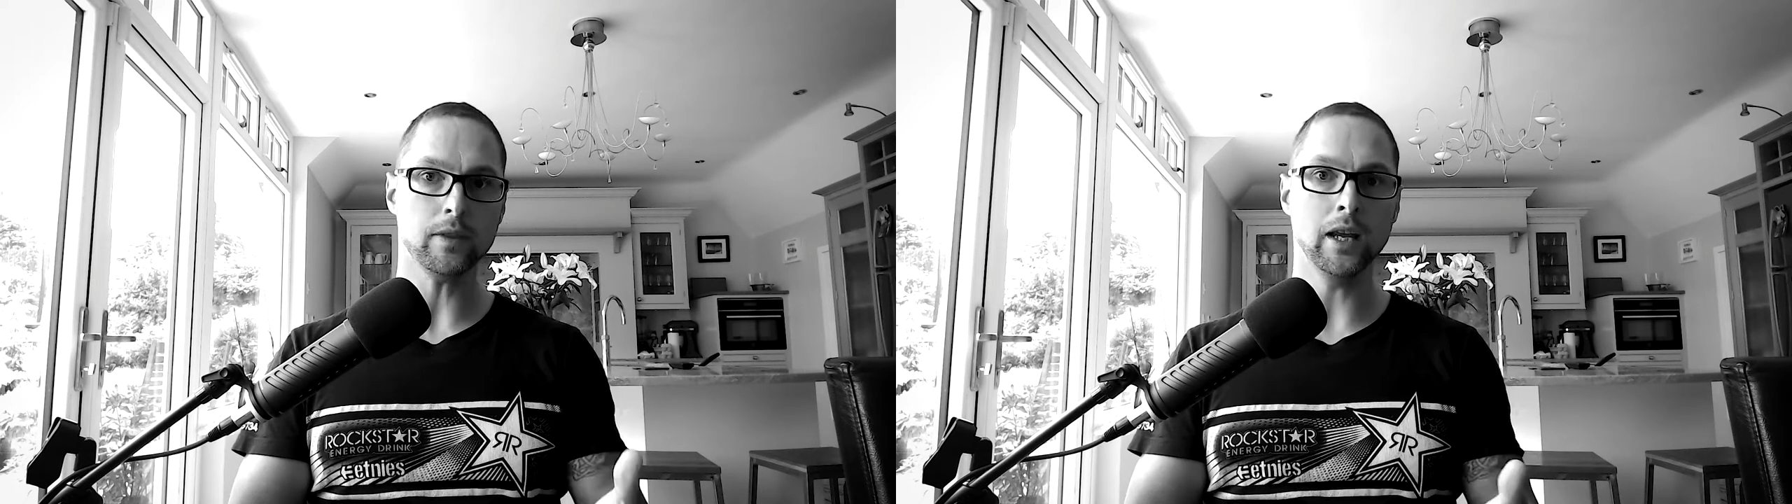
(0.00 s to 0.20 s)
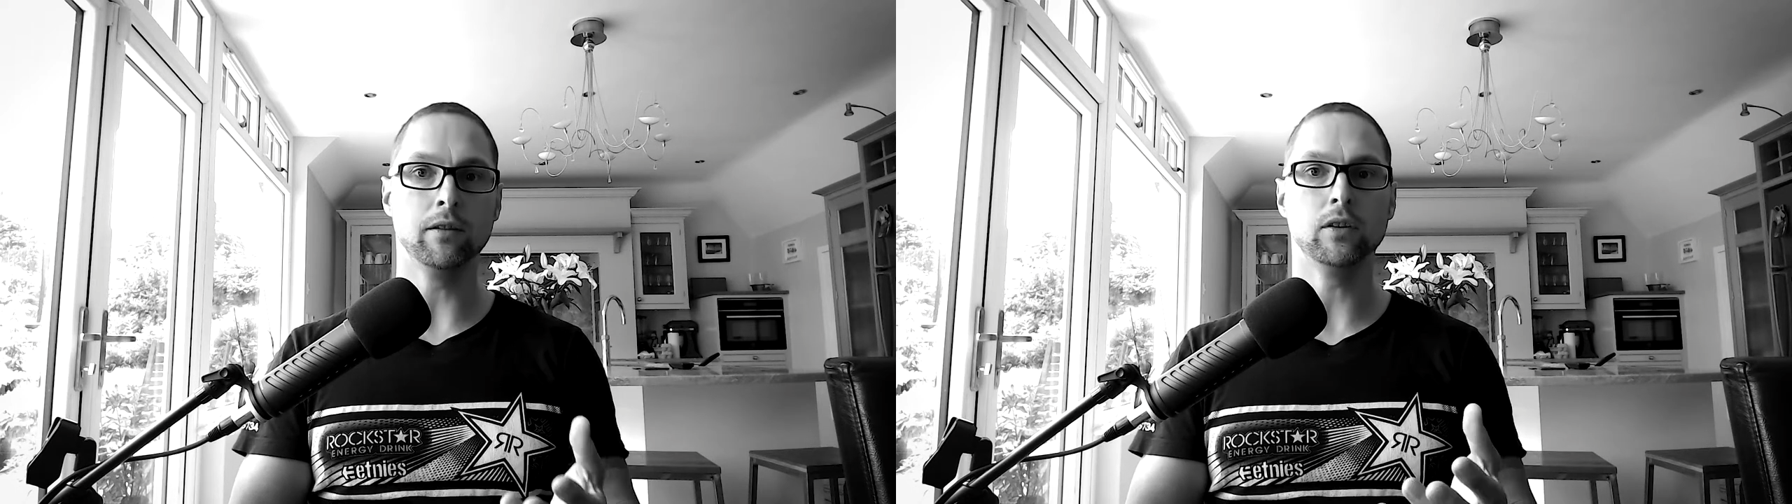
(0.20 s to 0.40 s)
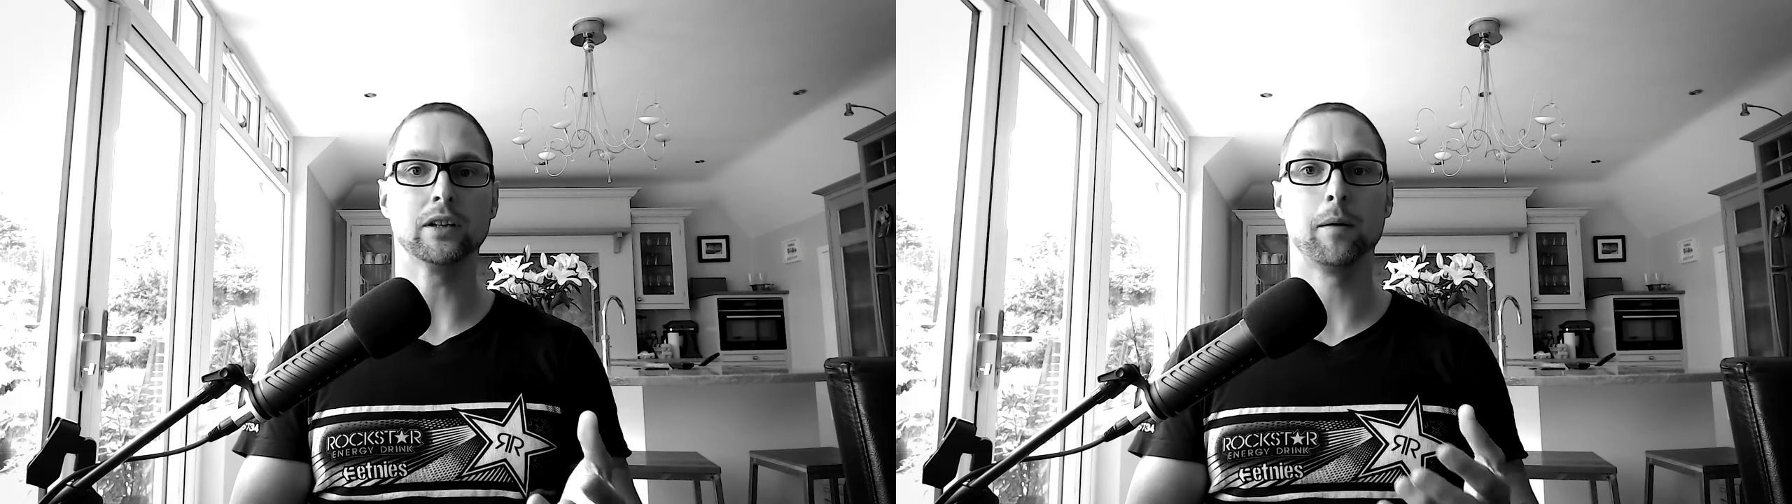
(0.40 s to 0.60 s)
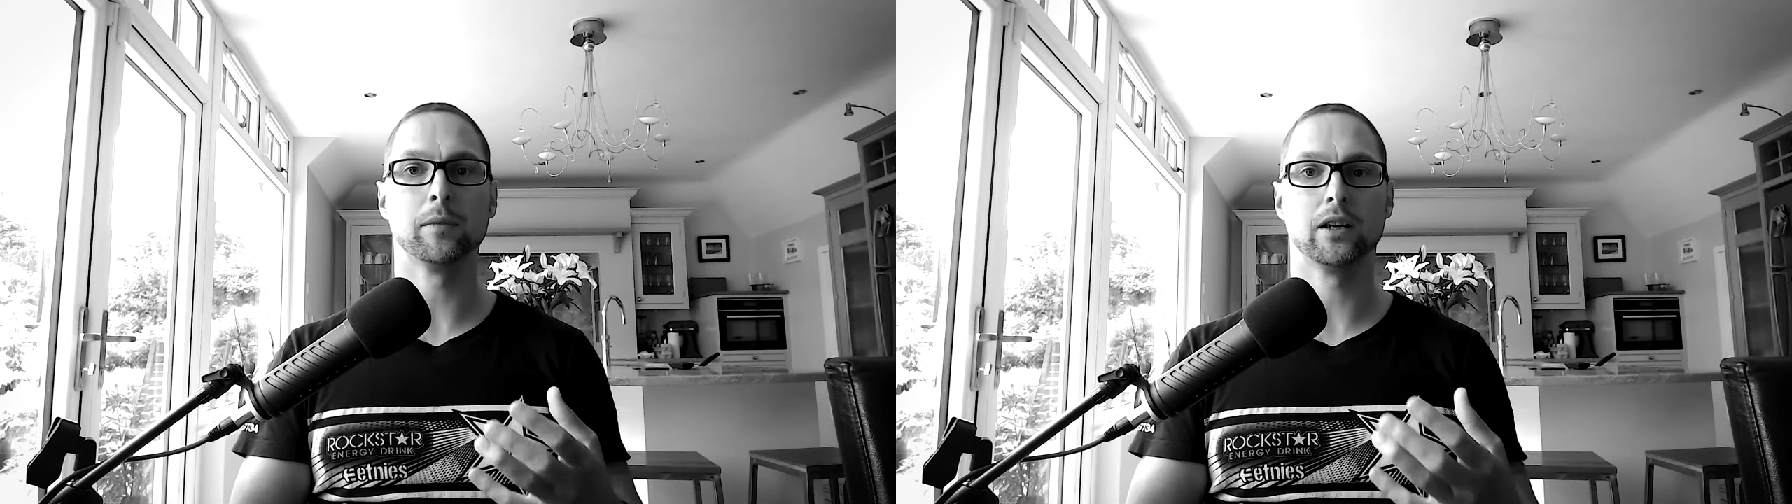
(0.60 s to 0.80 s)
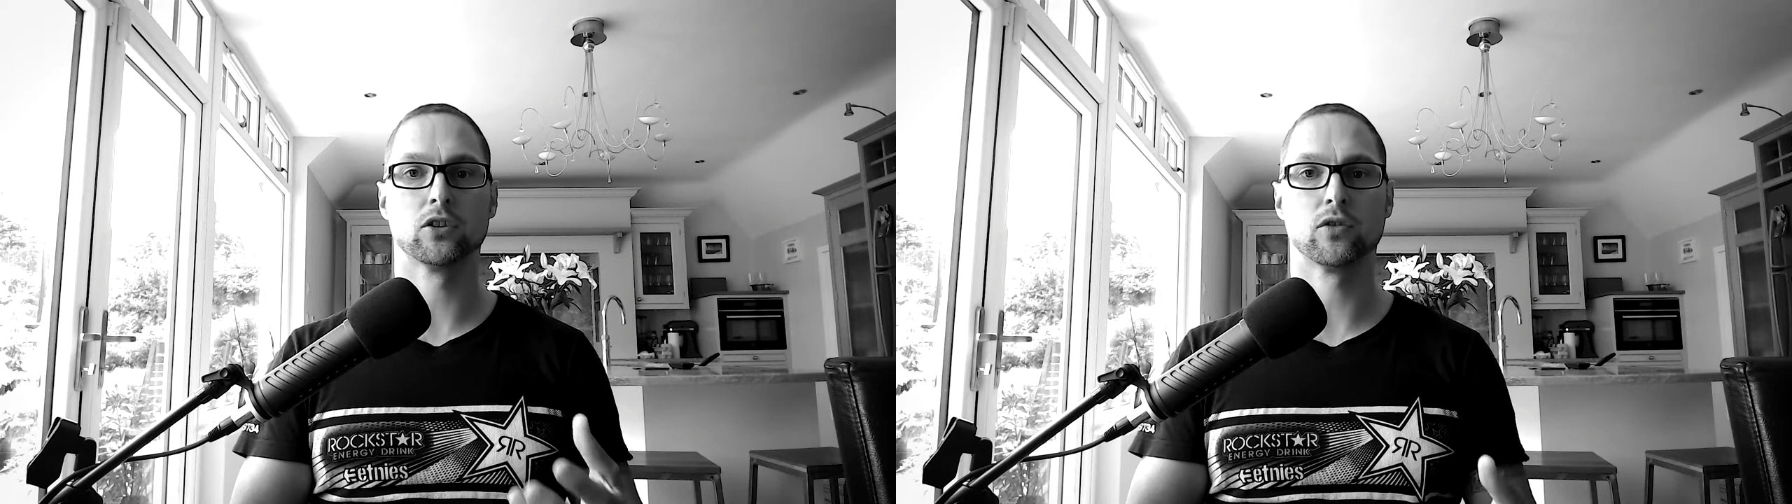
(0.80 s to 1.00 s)
every time
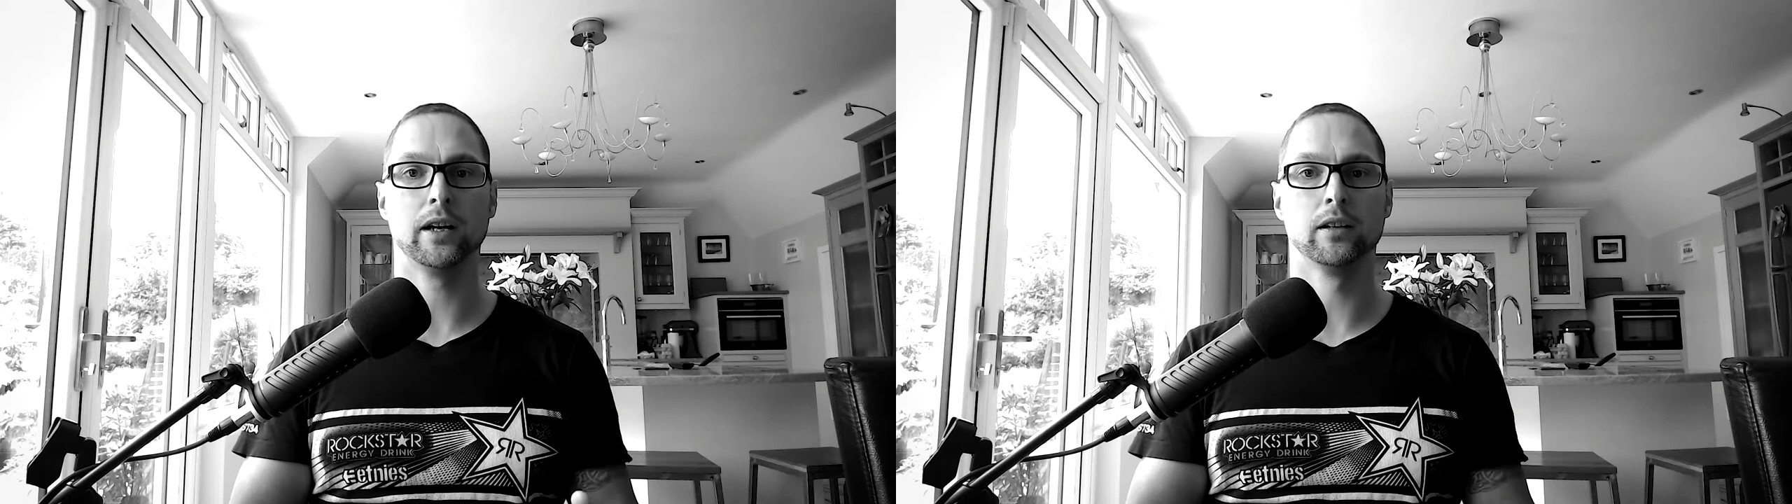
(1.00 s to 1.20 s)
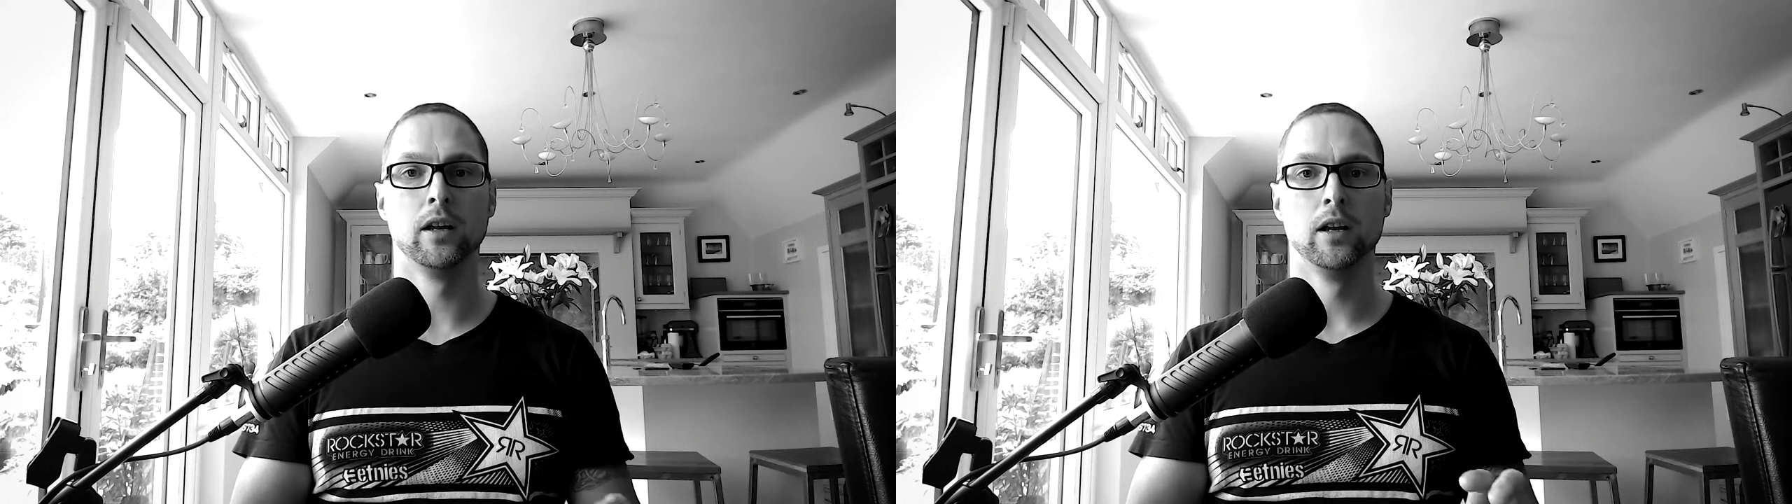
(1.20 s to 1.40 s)
they train,